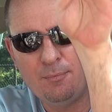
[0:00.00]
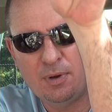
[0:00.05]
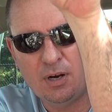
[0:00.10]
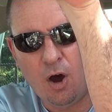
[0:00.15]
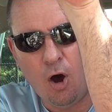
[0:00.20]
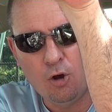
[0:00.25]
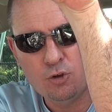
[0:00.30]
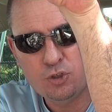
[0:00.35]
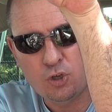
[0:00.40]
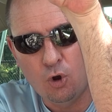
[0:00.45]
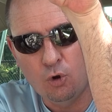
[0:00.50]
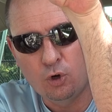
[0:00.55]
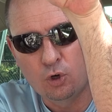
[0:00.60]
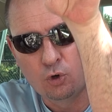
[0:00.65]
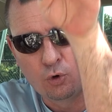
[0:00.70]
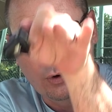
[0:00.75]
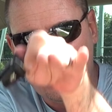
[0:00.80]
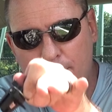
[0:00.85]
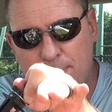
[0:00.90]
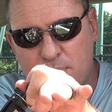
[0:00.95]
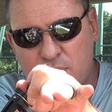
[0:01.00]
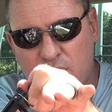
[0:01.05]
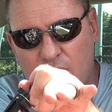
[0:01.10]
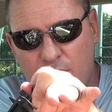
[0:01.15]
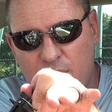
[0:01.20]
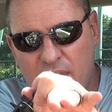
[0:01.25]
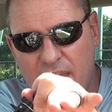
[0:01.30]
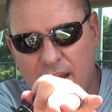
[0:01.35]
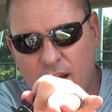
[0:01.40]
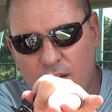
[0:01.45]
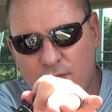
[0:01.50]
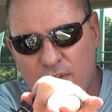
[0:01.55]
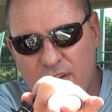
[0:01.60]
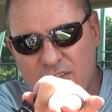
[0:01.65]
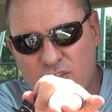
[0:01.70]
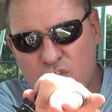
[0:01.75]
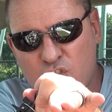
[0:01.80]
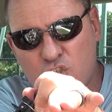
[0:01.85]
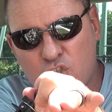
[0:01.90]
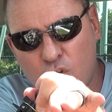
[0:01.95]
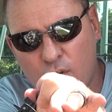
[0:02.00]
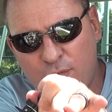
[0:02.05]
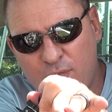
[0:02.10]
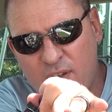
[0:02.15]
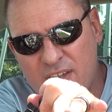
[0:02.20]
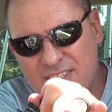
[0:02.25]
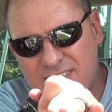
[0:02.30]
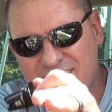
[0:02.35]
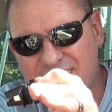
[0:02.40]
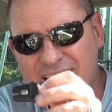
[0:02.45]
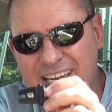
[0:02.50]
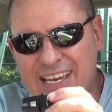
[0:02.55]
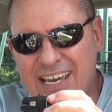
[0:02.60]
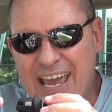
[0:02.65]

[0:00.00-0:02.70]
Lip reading: but also grips the air vent surface,